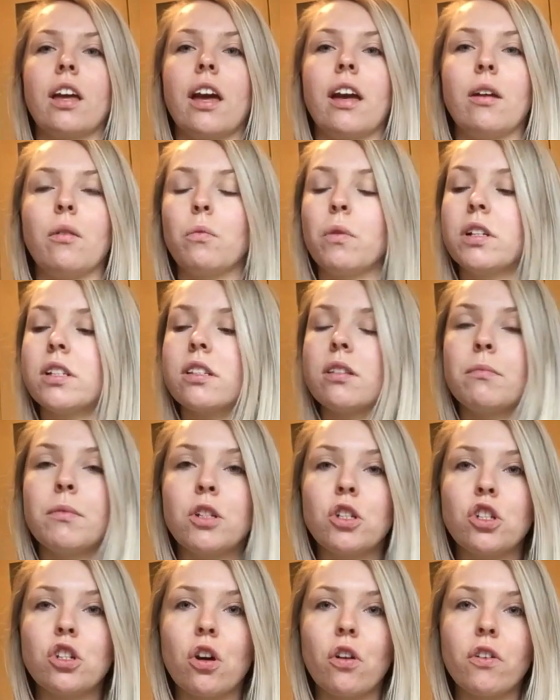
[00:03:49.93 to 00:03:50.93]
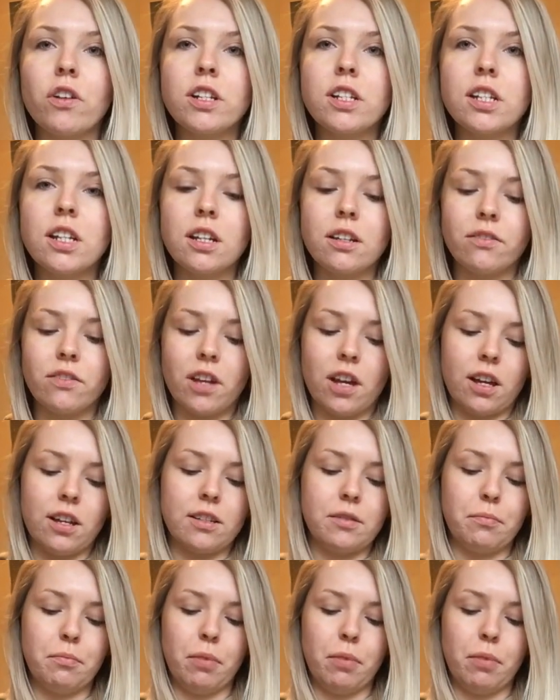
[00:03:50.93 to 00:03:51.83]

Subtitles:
Okay, once the majority of that is